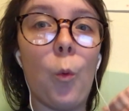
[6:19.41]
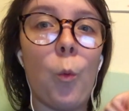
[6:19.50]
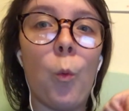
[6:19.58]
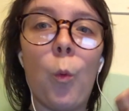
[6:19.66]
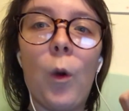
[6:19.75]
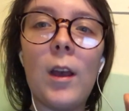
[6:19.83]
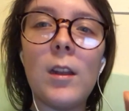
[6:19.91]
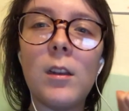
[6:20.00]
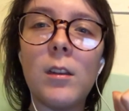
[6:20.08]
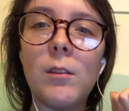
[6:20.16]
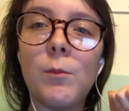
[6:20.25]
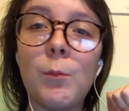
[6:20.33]
what
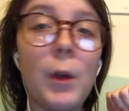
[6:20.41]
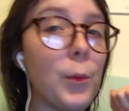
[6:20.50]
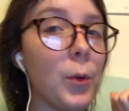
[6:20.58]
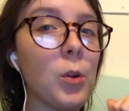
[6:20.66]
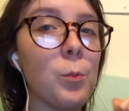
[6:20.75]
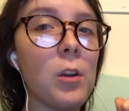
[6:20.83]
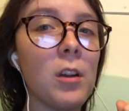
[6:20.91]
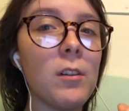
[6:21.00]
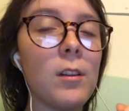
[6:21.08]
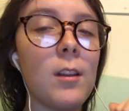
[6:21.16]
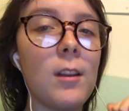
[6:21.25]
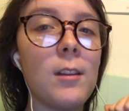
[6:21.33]
my work in
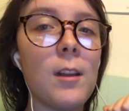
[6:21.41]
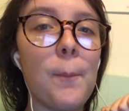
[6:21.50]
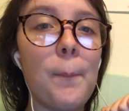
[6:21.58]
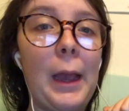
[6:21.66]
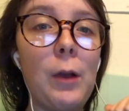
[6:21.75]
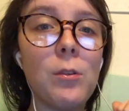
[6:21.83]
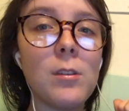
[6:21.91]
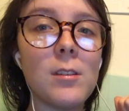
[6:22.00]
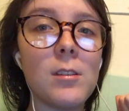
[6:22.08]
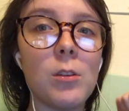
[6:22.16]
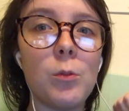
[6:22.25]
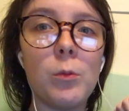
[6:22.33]
progress is about,
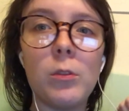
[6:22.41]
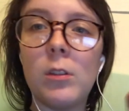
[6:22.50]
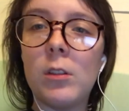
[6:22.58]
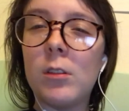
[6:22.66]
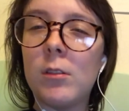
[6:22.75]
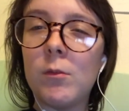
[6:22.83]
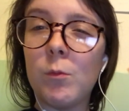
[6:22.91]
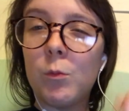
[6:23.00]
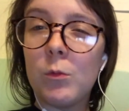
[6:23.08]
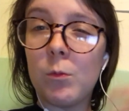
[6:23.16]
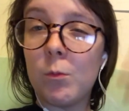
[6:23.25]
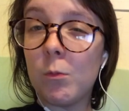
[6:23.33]
so we'll just
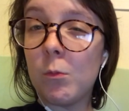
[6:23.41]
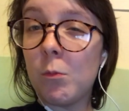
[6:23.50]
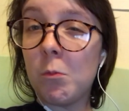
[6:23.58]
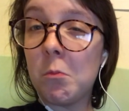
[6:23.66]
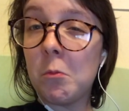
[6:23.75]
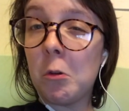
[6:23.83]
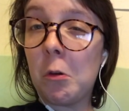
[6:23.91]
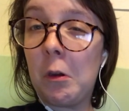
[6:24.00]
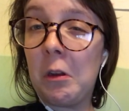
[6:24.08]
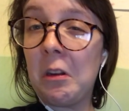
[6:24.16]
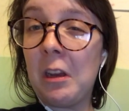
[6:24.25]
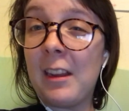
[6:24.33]
go
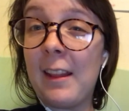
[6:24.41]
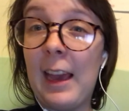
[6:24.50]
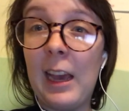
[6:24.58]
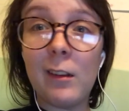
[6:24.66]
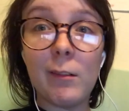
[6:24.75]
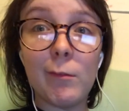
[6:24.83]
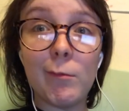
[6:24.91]
ahead and cut to that.